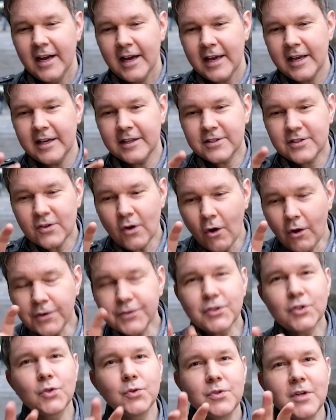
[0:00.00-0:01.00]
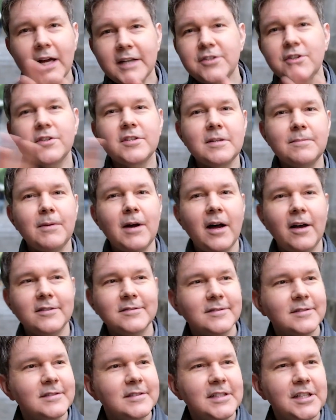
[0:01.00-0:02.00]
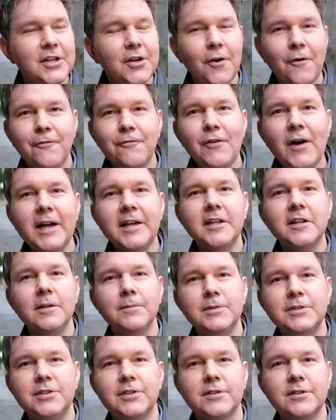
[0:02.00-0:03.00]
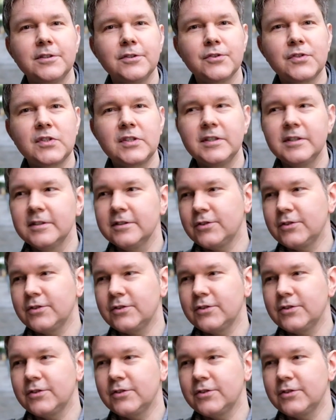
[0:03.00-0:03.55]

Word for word: it's also not just about, you know, finding the materials to